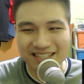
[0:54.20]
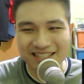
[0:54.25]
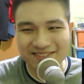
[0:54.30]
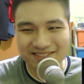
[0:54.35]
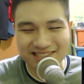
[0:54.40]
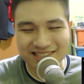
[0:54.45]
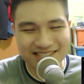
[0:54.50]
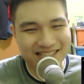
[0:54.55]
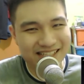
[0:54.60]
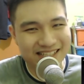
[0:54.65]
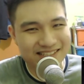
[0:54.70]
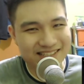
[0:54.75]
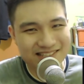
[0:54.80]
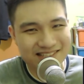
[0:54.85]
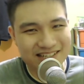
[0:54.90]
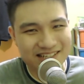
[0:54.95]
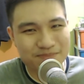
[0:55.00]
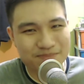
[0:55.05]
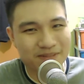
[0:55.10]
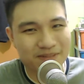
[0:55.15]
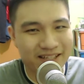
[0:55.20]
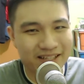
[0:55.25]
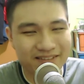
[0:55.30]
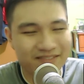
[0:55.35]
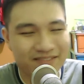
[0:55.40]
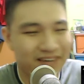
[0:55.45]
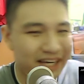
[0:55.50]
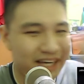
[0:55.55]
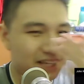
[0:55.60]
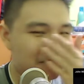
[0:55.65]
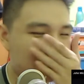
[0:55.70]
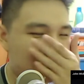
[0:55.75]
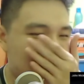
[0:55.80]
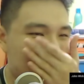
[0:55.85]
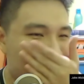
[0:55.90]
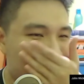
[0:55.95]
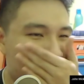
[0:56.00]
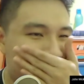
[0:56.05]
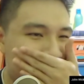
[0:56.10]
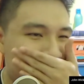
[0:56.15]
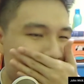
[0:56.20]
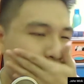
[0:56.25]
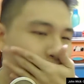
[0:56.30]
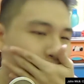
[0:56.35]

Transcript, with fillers: which is kind of sucks. But hey, we gotta wait.